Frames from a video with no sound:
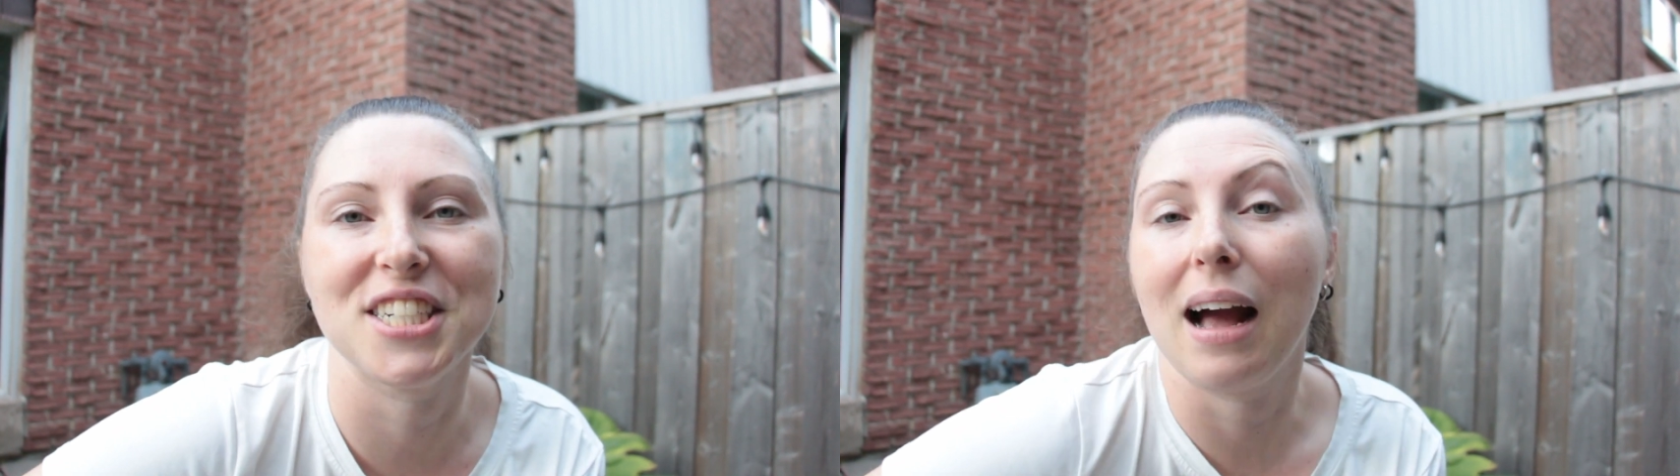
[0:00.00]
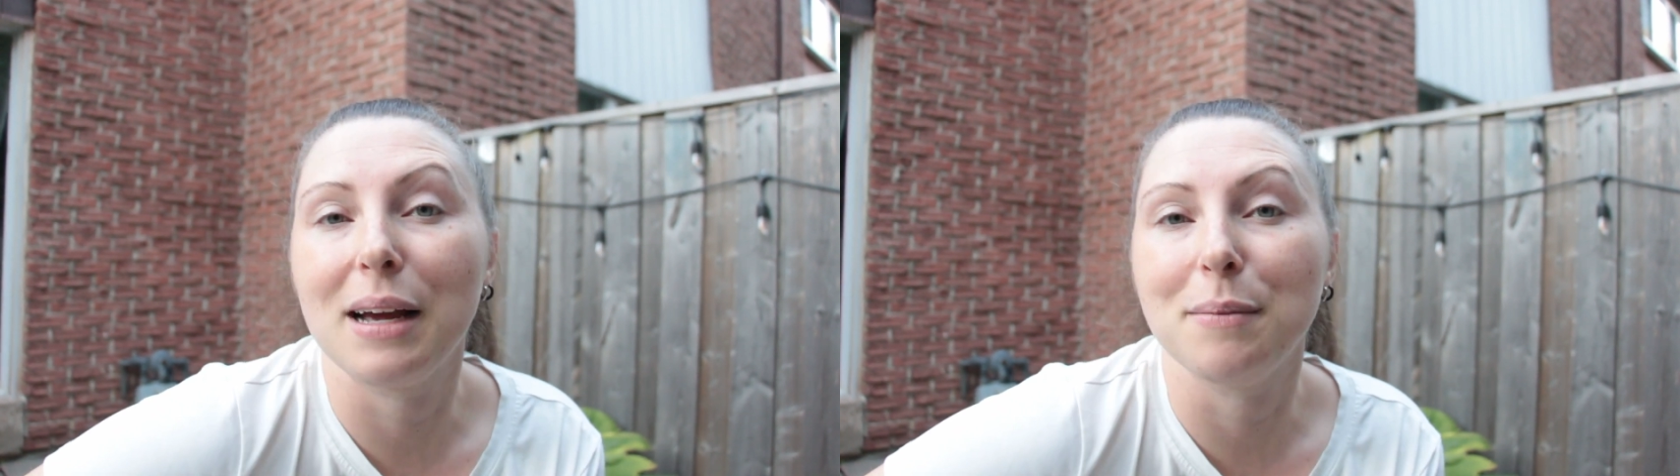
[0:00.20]

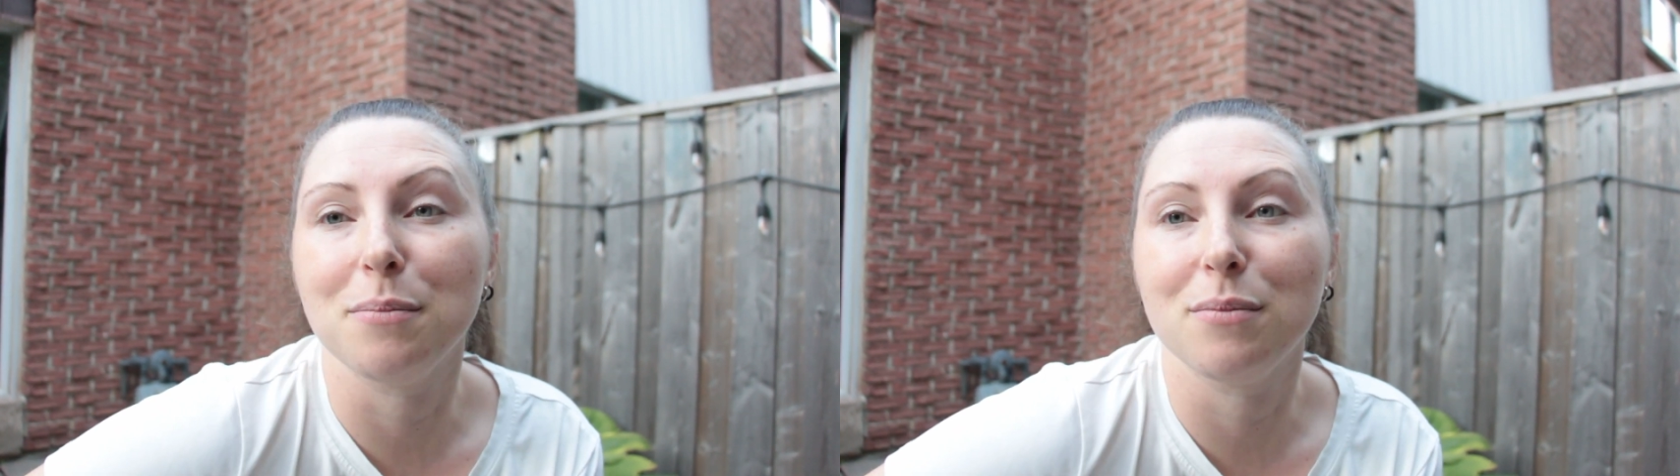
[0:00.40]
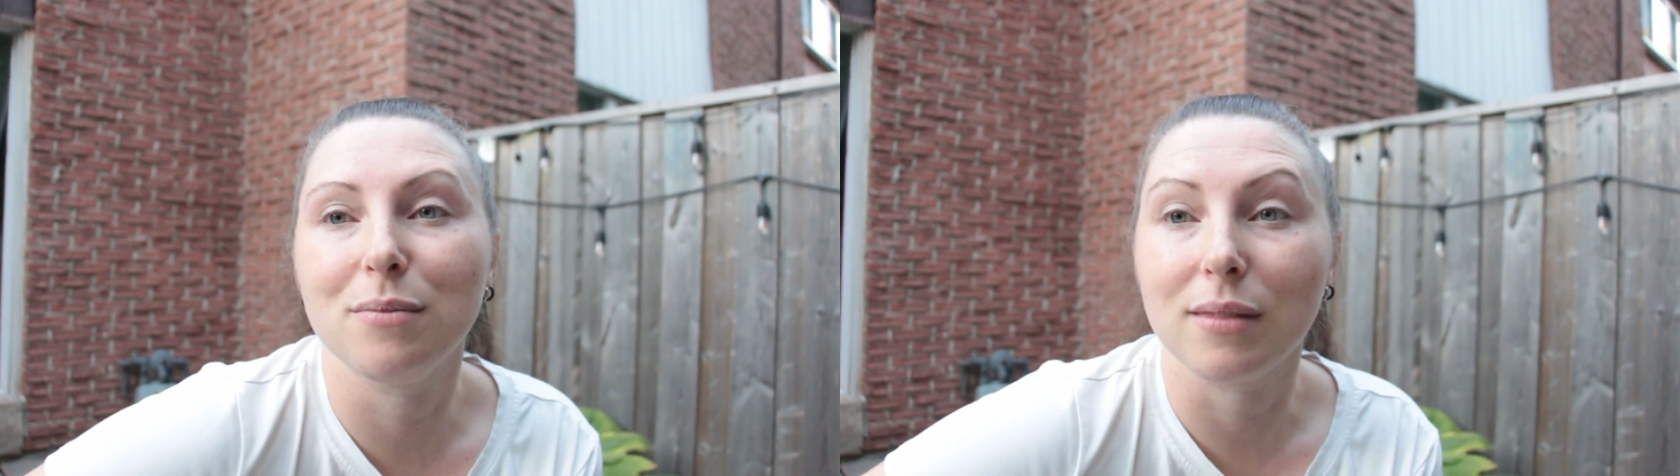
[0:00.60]

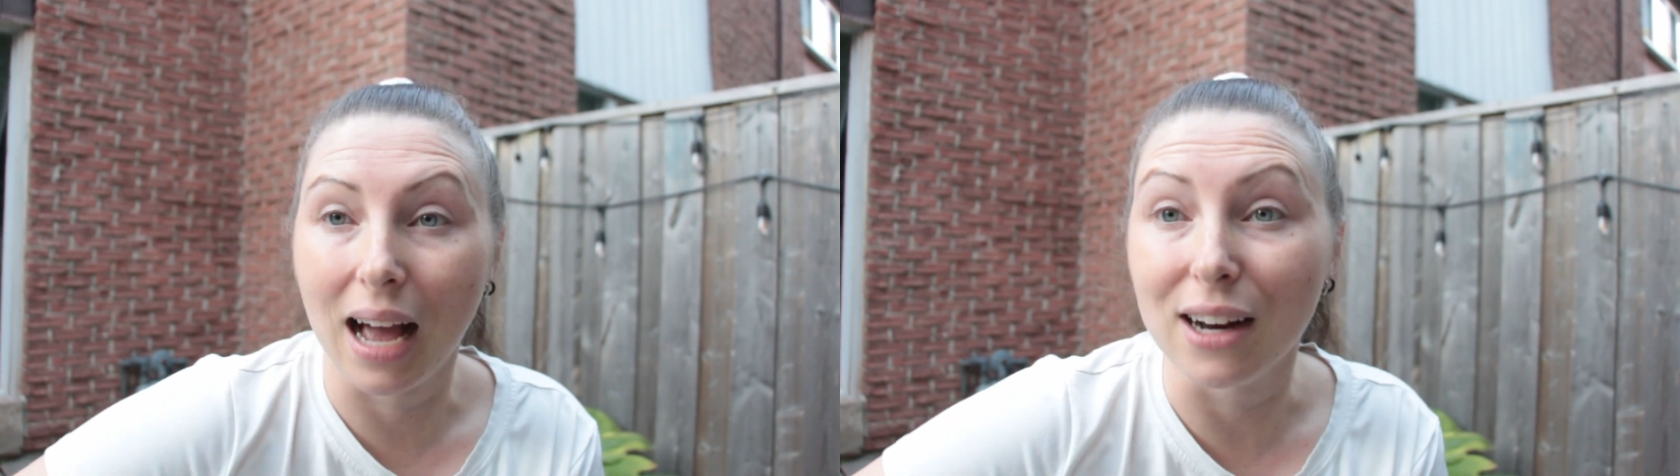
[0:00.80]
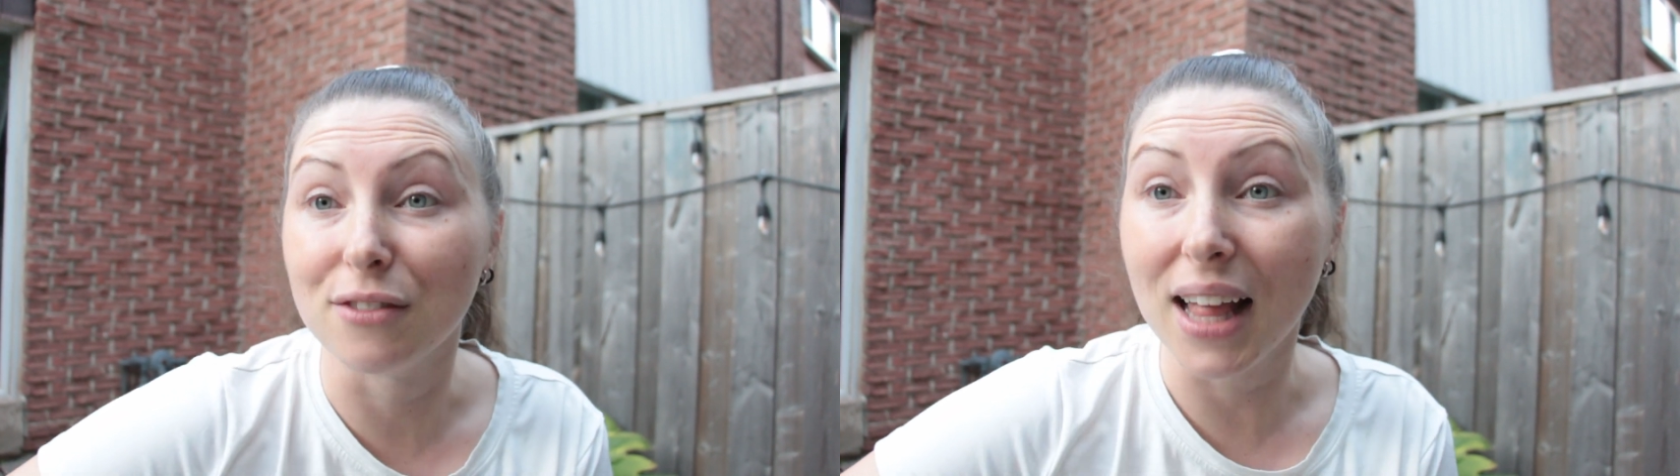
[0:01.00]
I'm
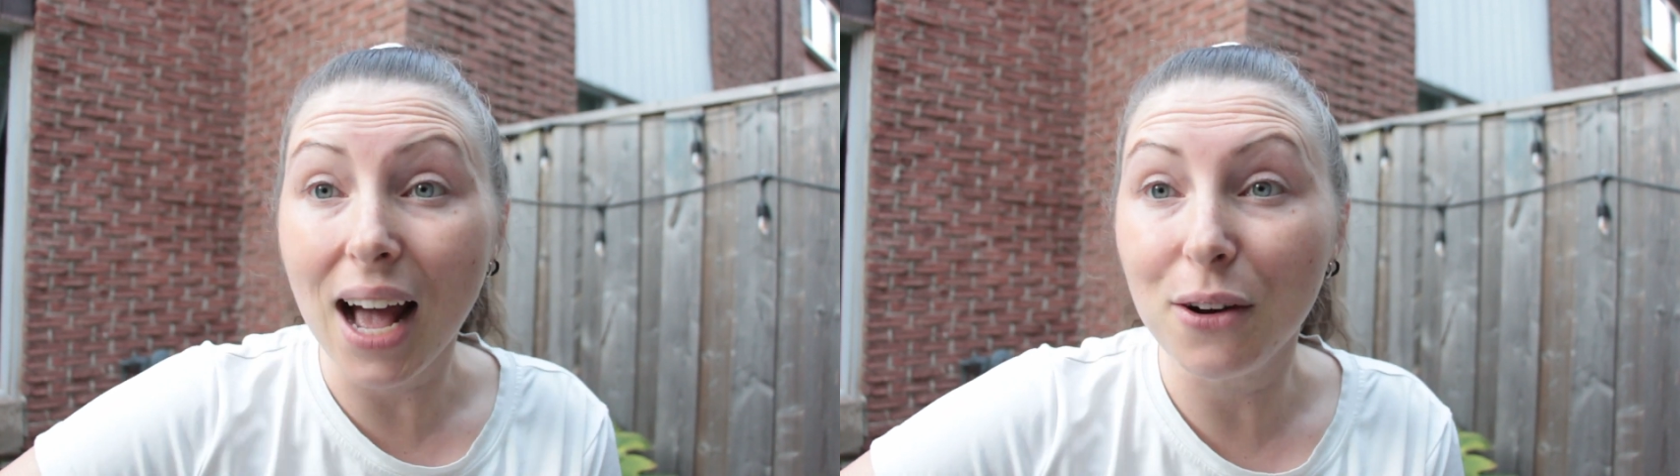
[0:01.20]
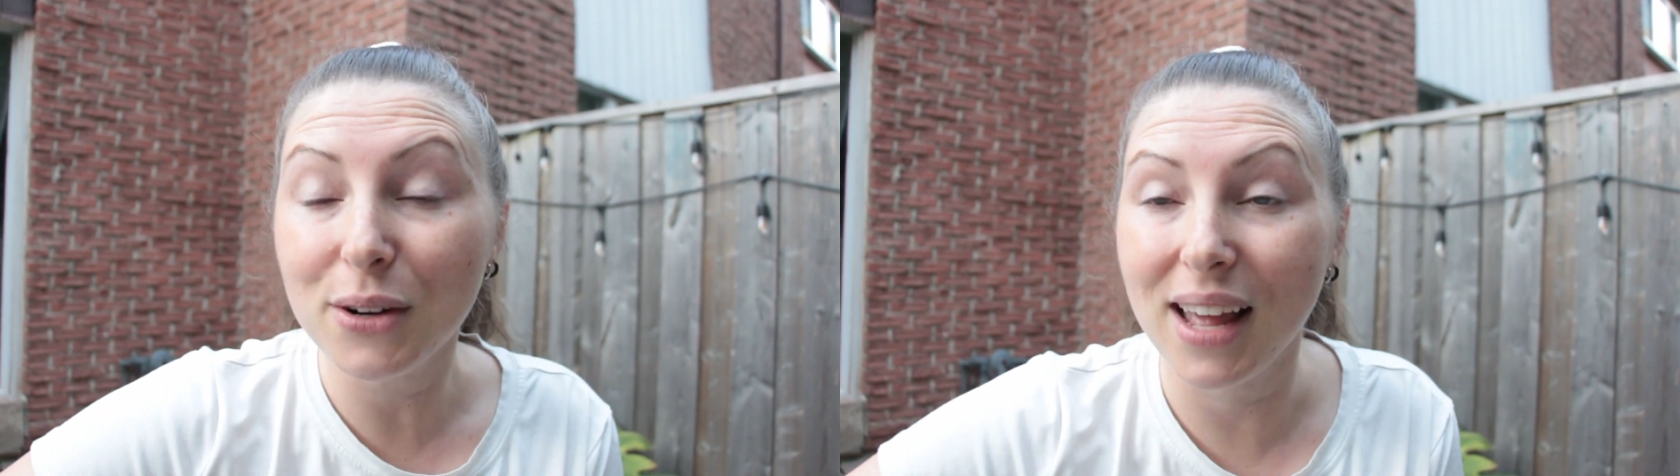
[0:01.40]
kind of
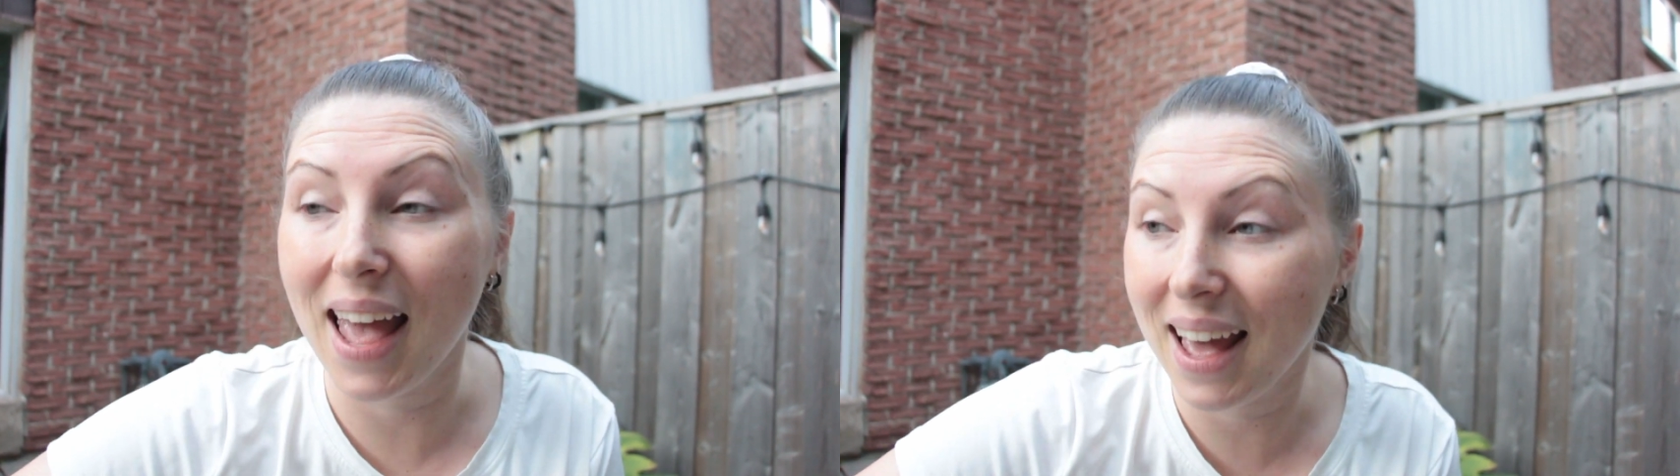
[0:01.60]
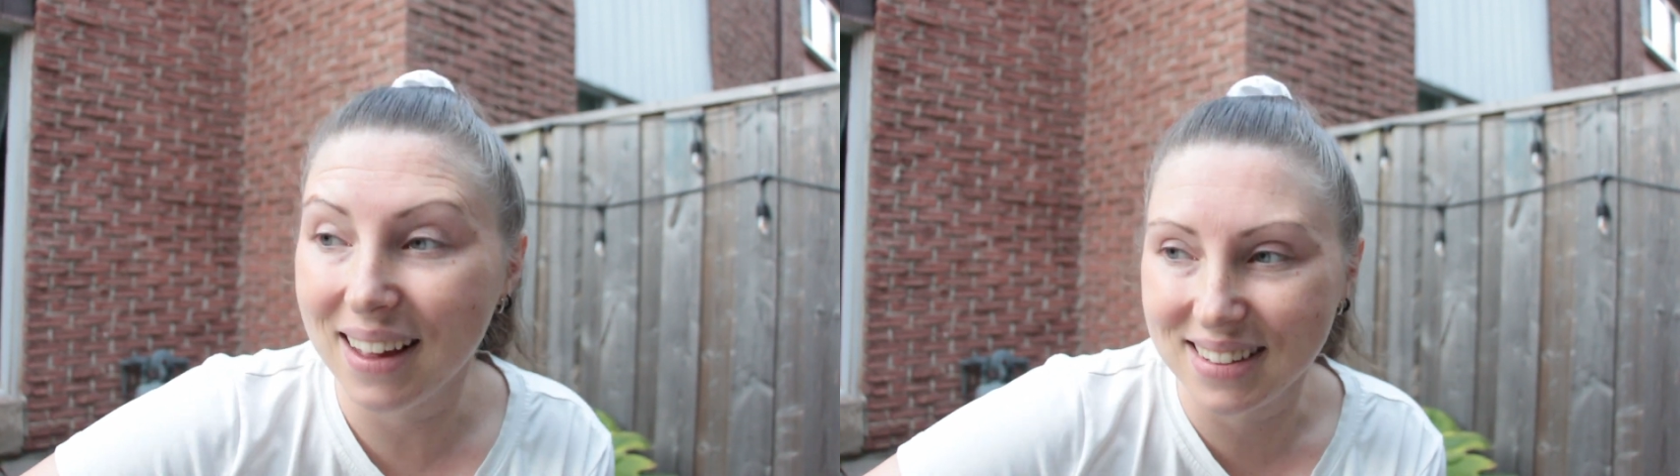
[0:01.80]
loud
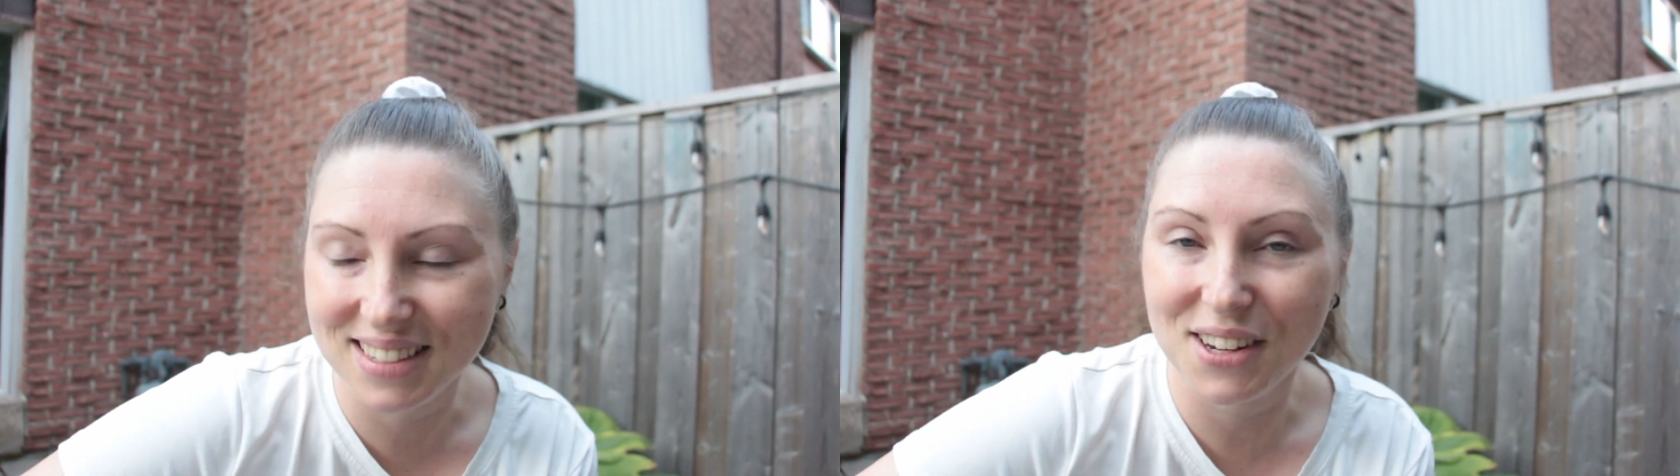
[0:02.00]
and